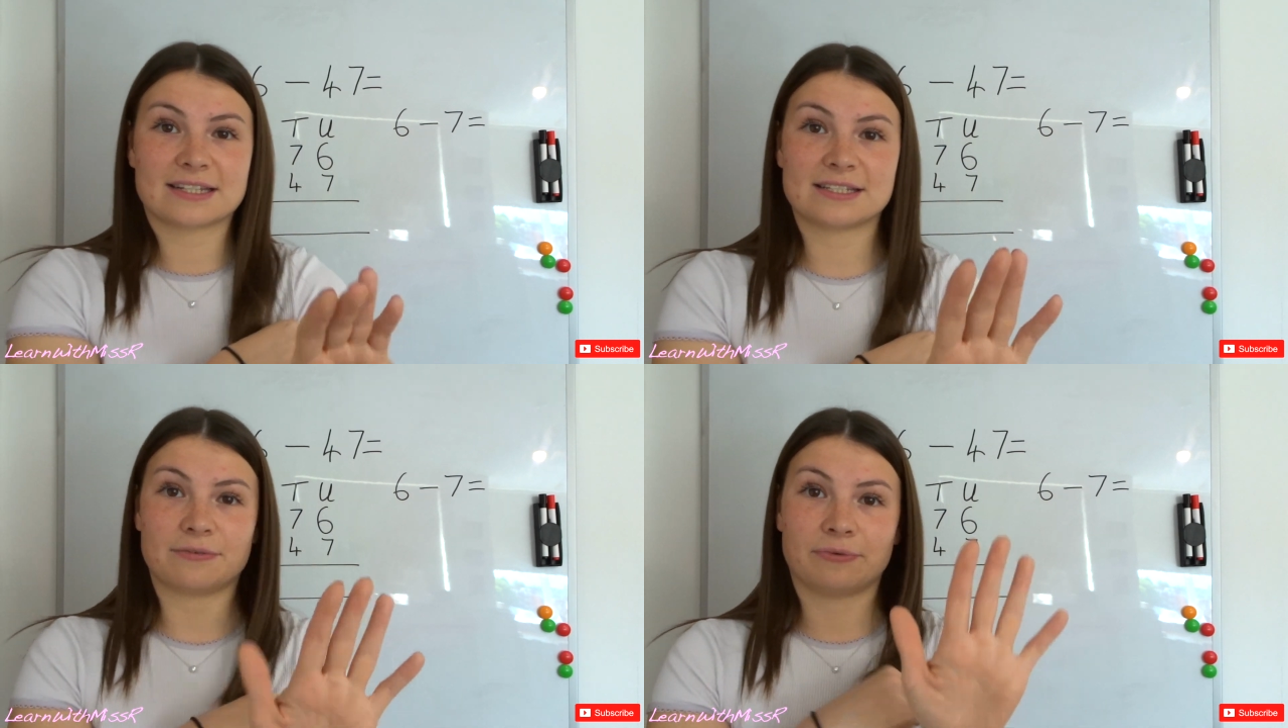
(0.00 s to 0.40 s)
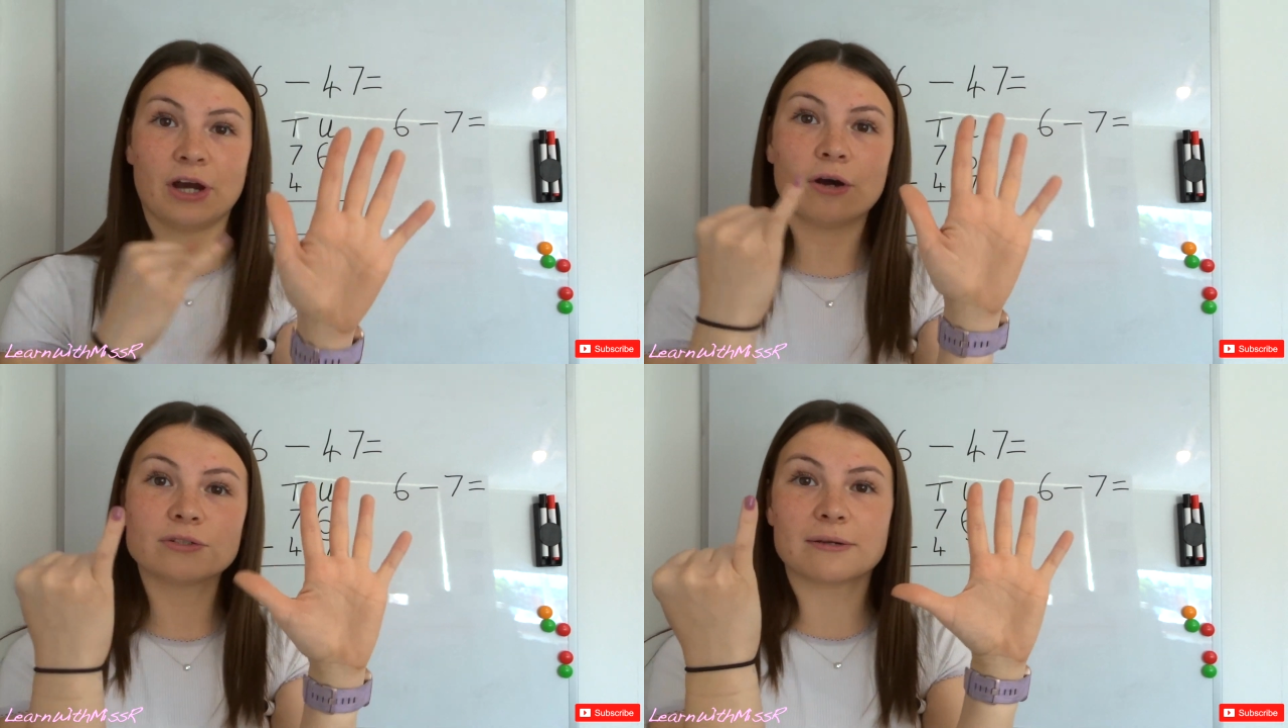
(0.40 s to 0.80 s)
because if we
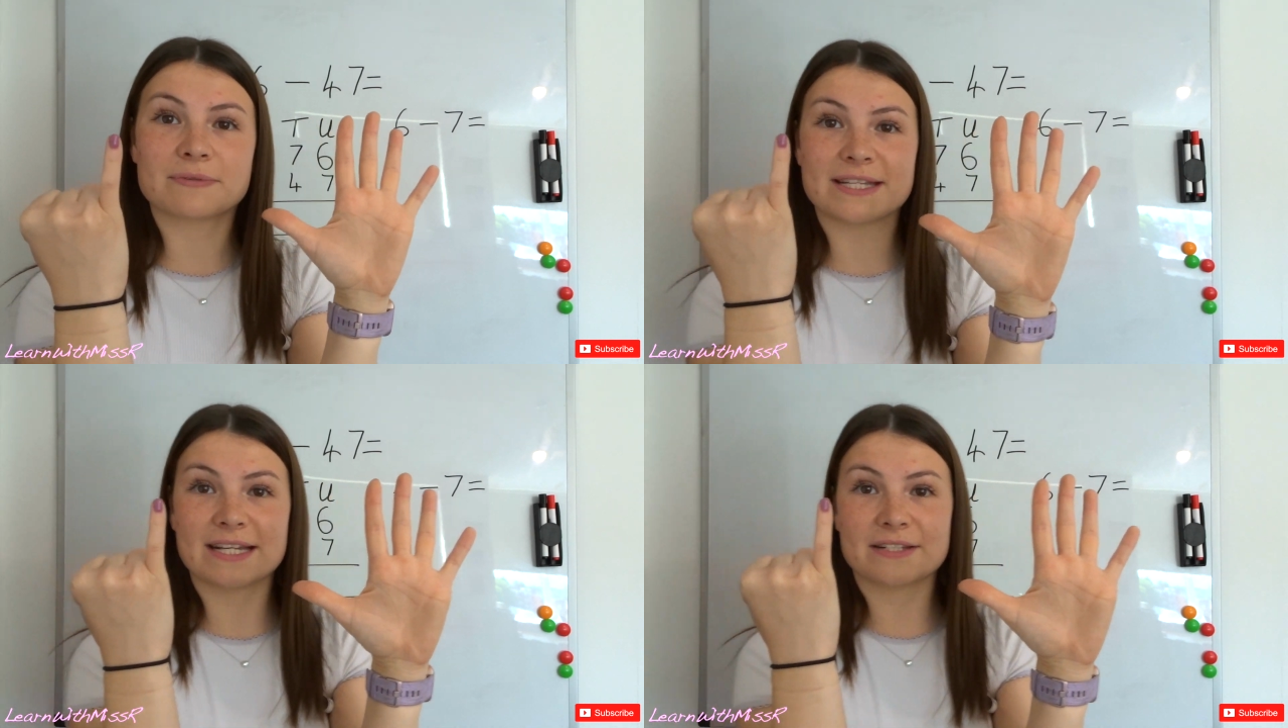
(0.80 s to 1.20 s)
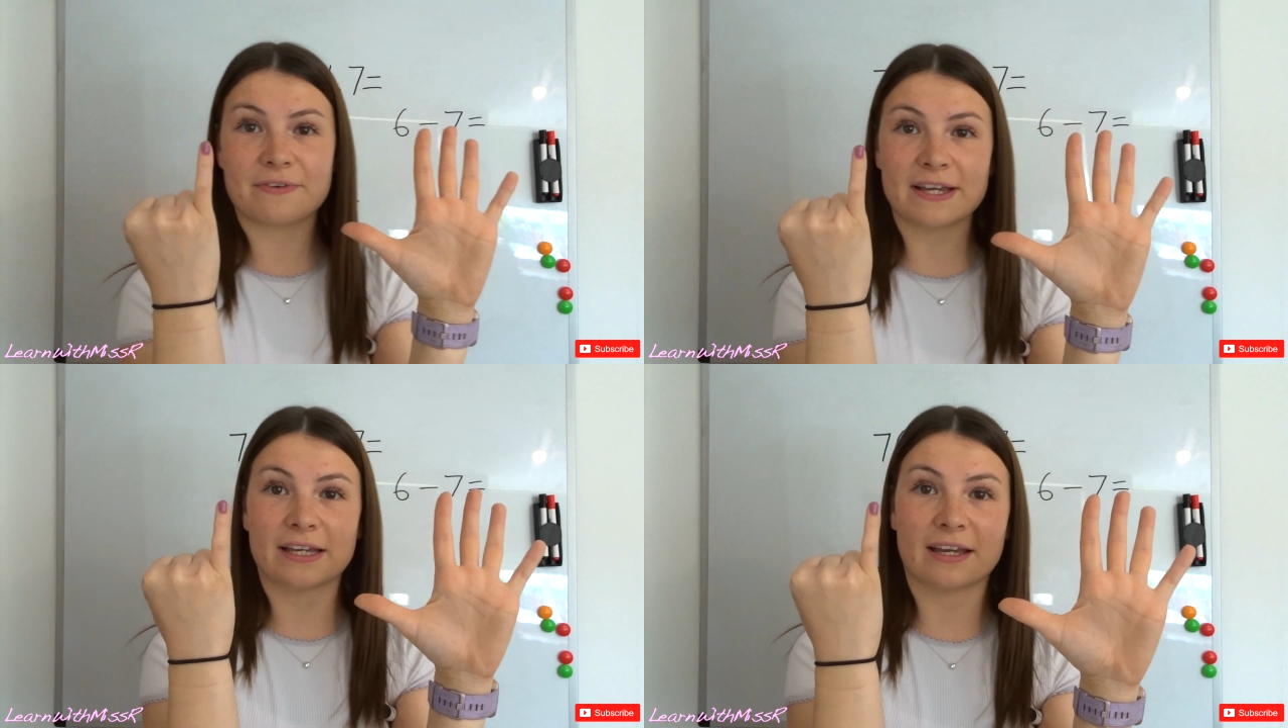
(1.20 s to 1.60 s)
hold up 6
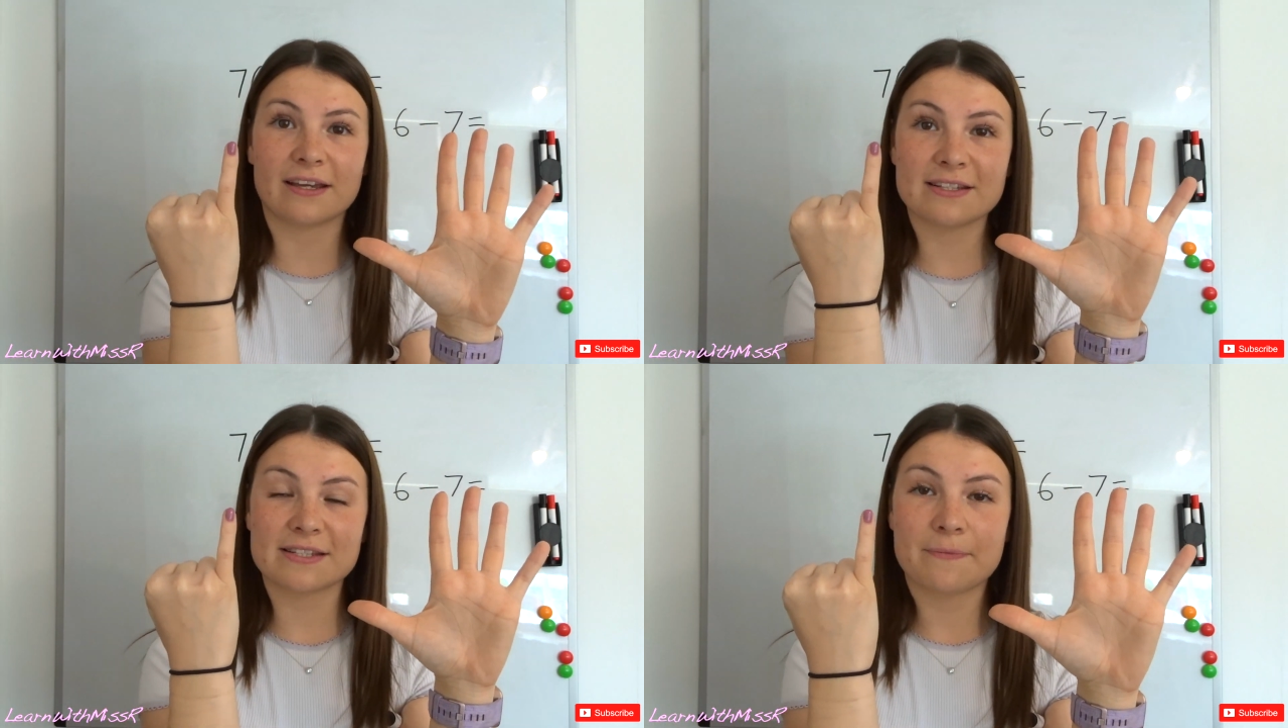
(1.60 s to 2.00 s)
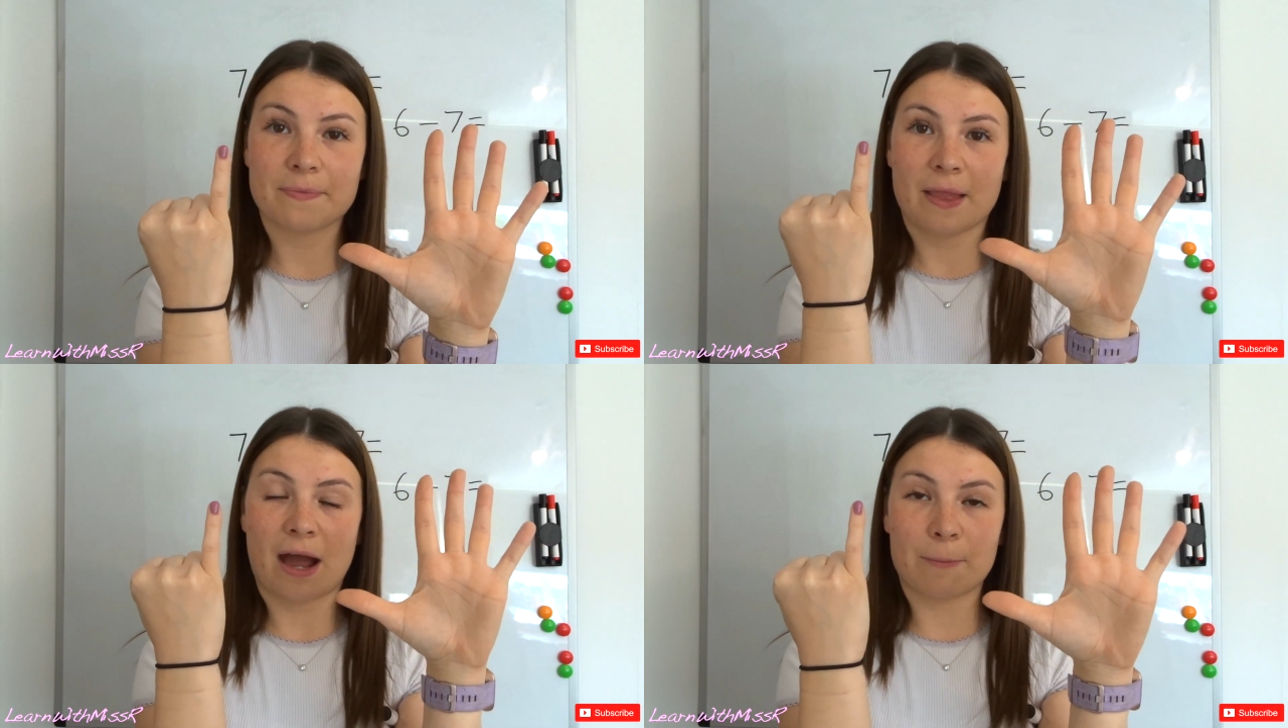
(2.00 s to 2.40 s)
fingers
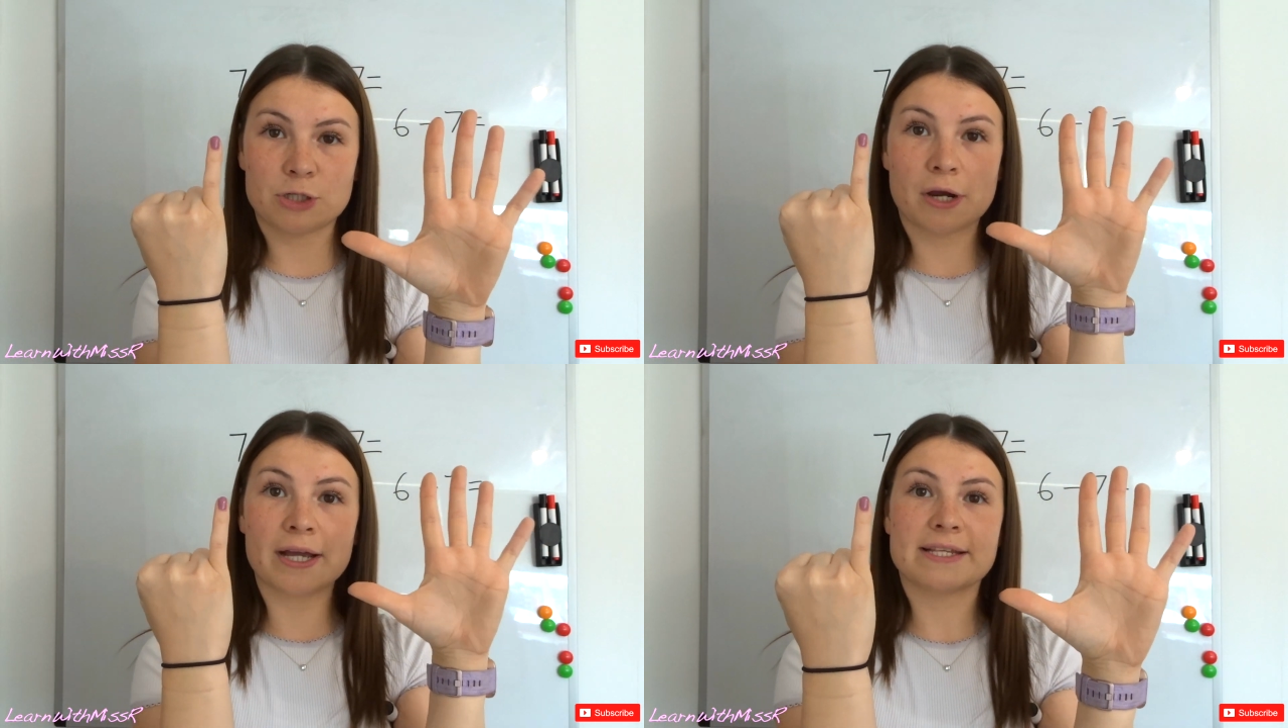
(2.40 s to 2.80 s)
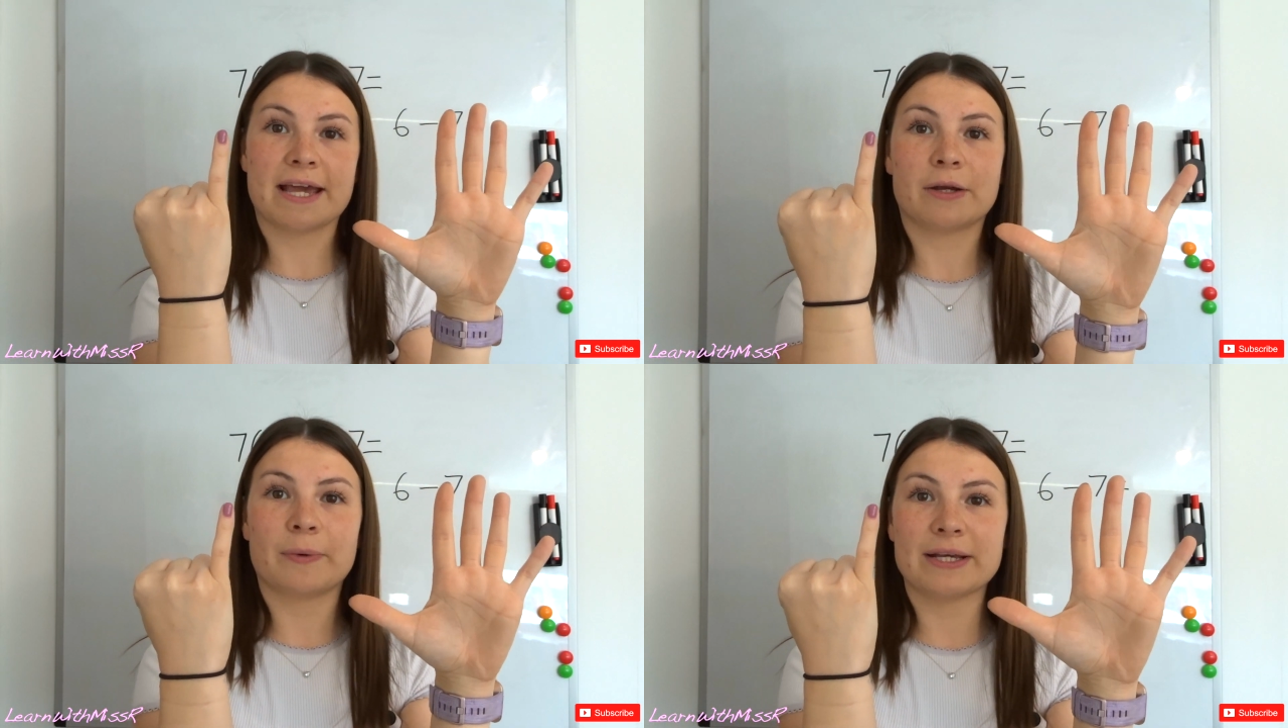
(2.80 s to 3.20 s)
and we try and
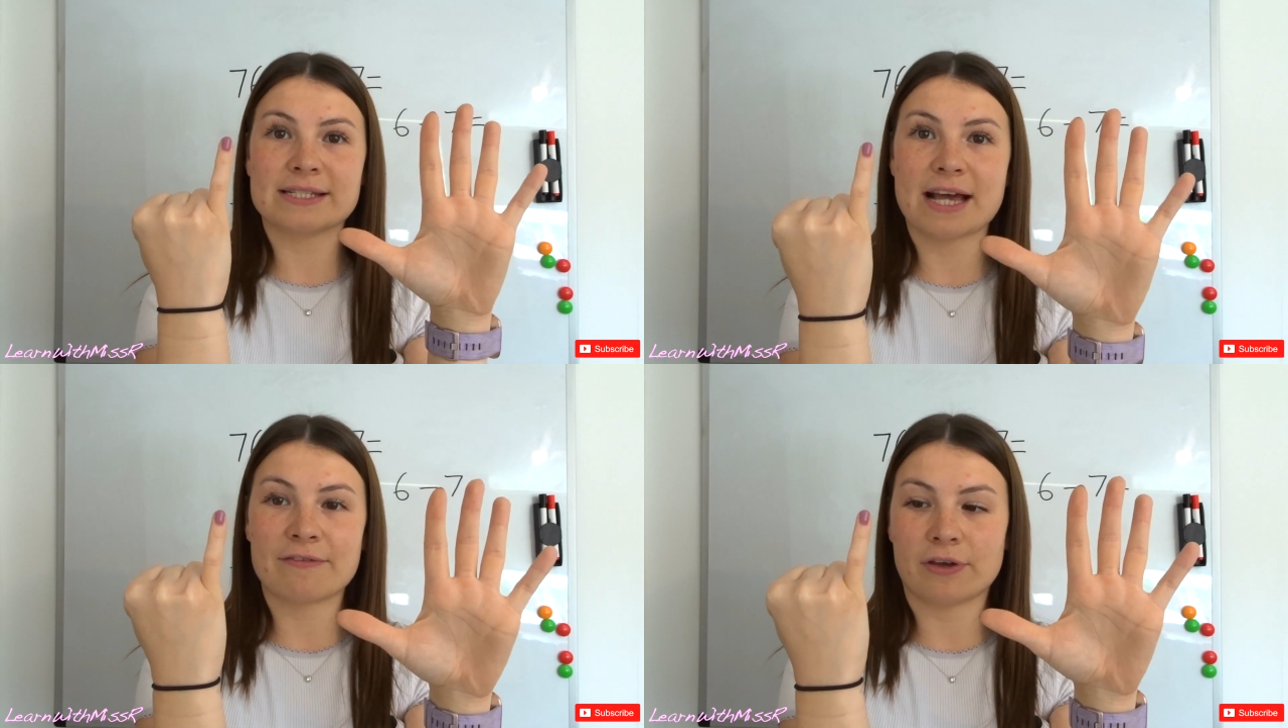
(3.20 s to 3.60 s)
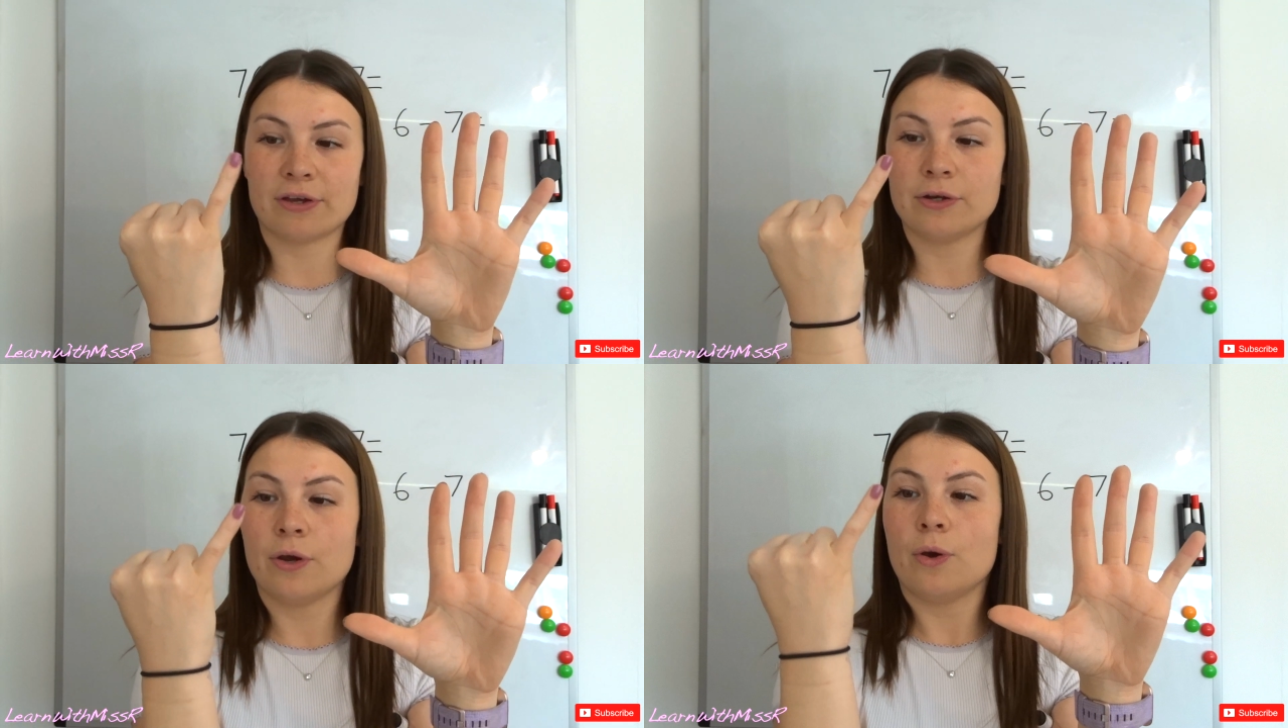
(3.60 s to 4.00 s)
take away
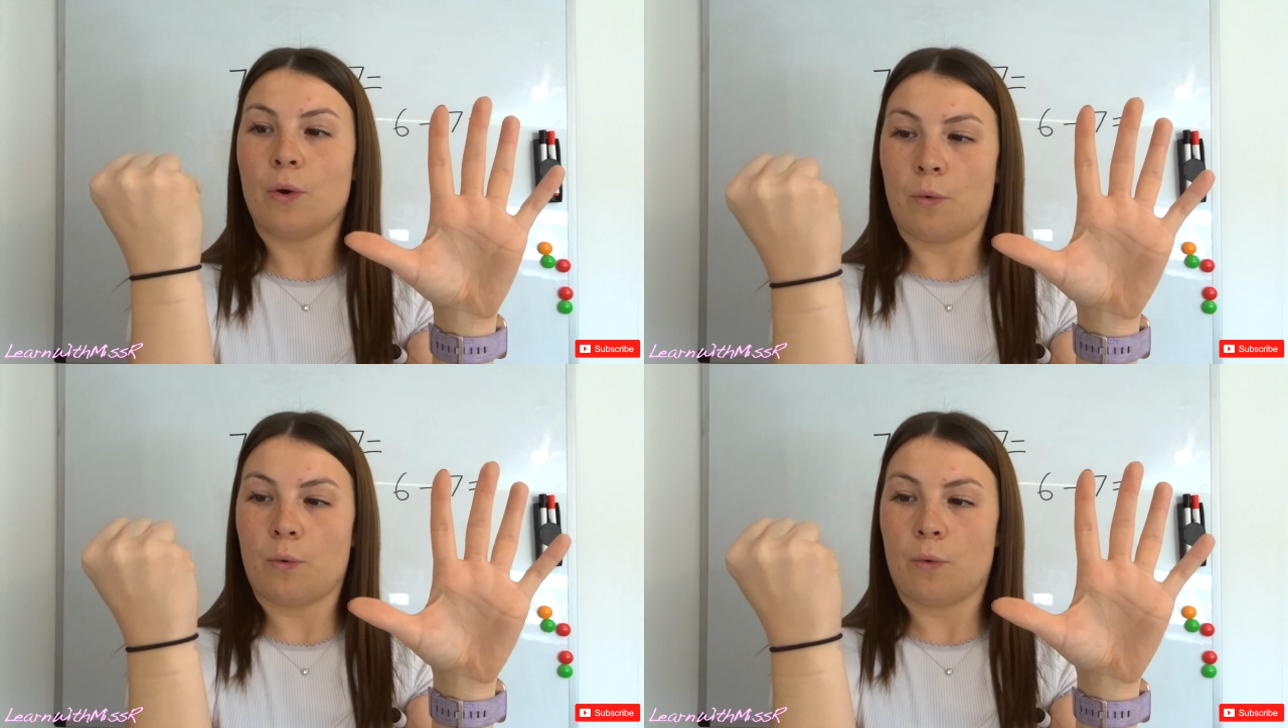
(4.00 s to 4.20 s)
7, 1,